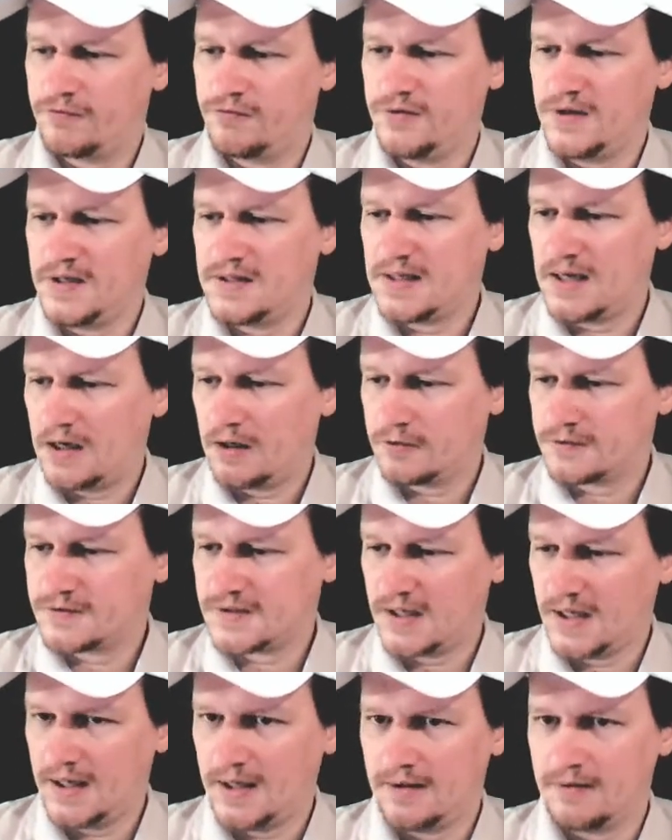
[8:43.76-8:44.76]
without
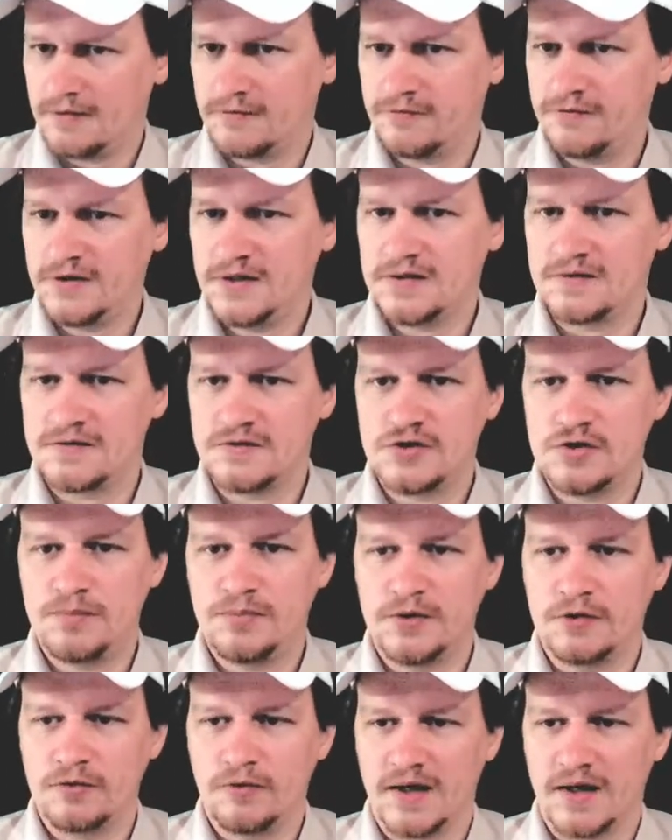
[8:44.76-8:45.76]
and with
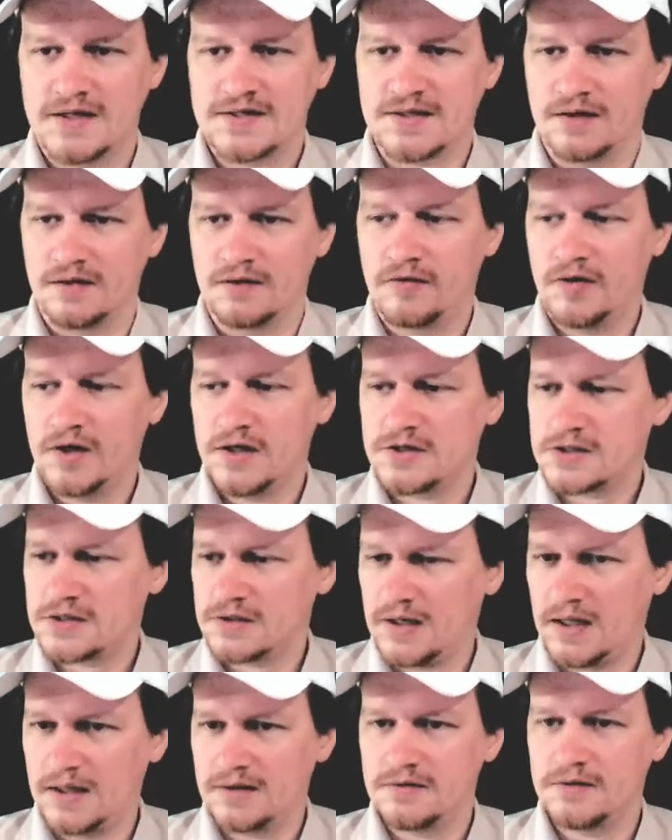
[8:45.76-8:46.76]
GPU
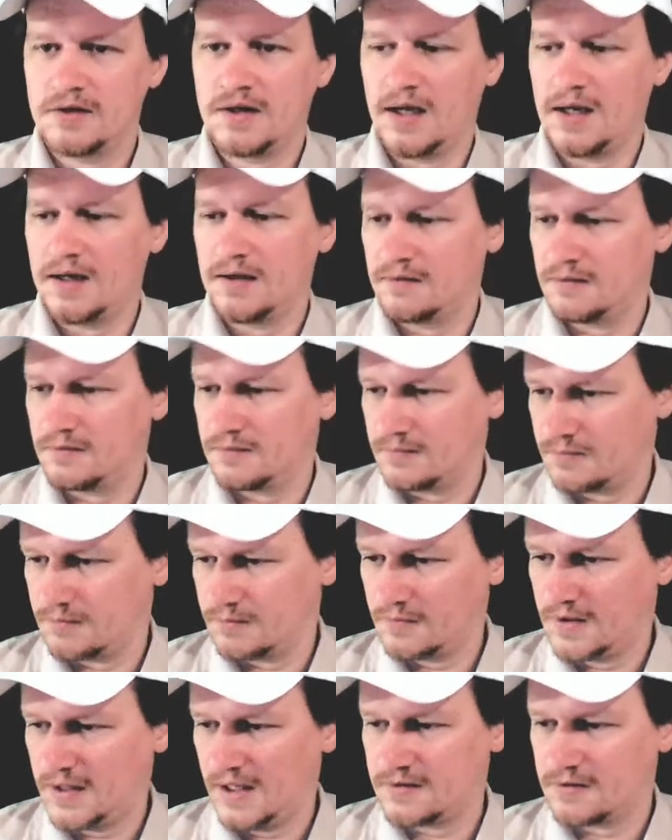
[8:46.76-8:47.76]
acceleration, and you can
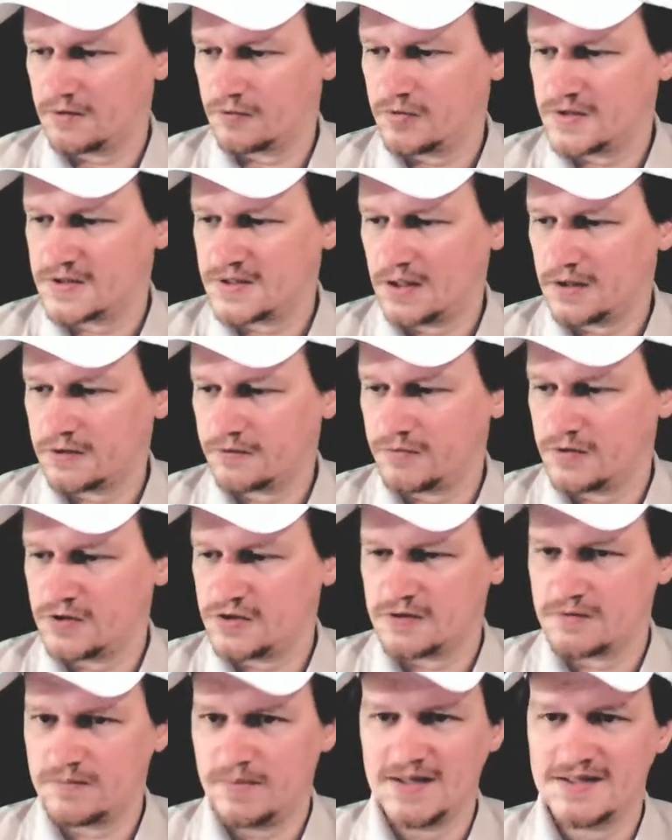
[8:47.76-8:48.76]
get a result which
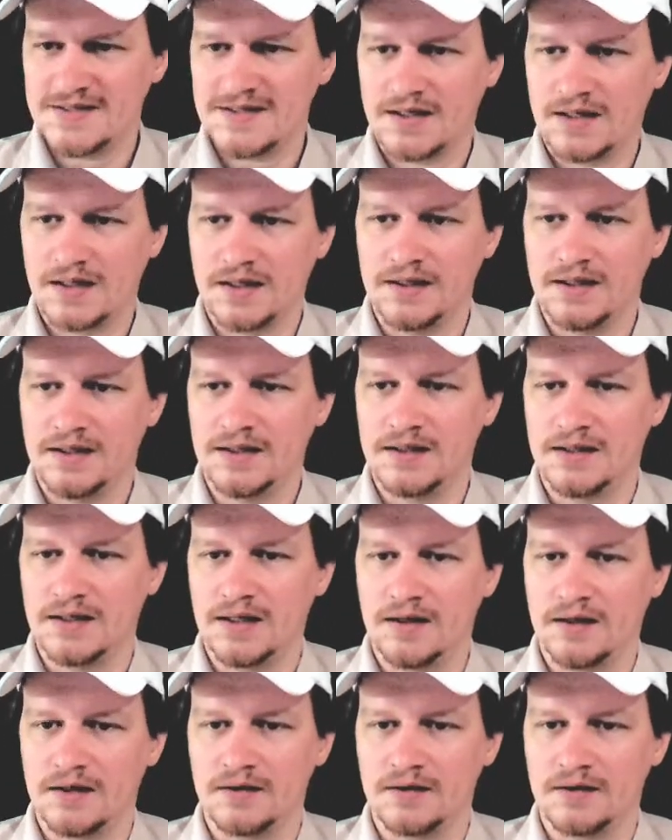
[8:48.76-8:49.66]
is basically